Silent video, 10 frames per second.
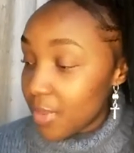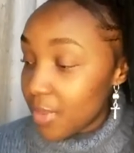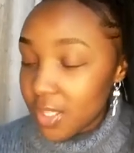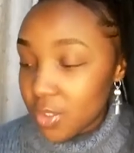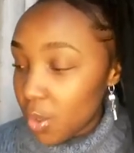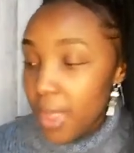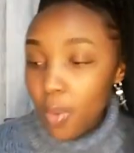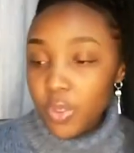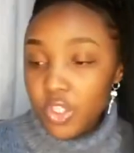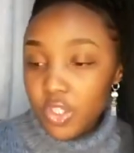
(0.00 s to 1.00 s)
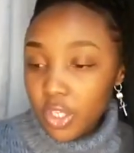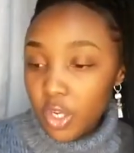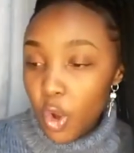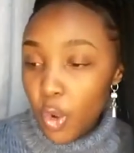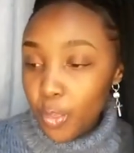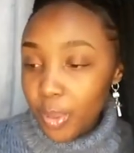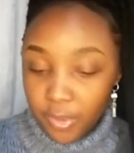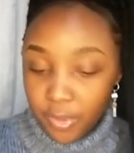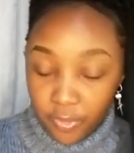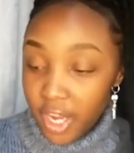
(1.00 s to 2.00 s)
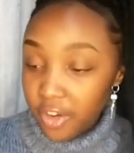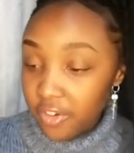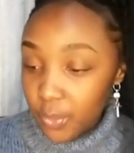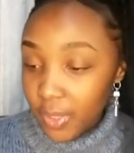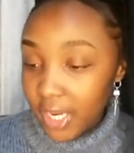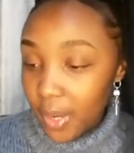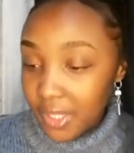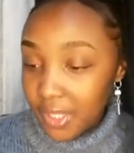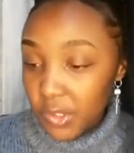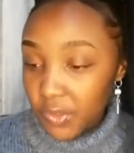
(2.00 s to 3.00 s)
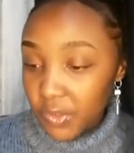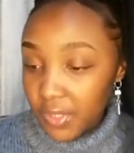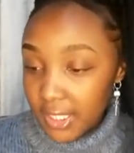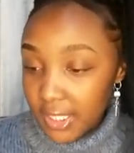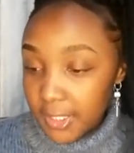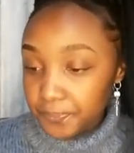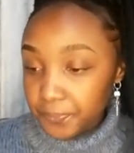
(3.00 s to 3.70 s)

And so we're just going to open it before I read what I want to read.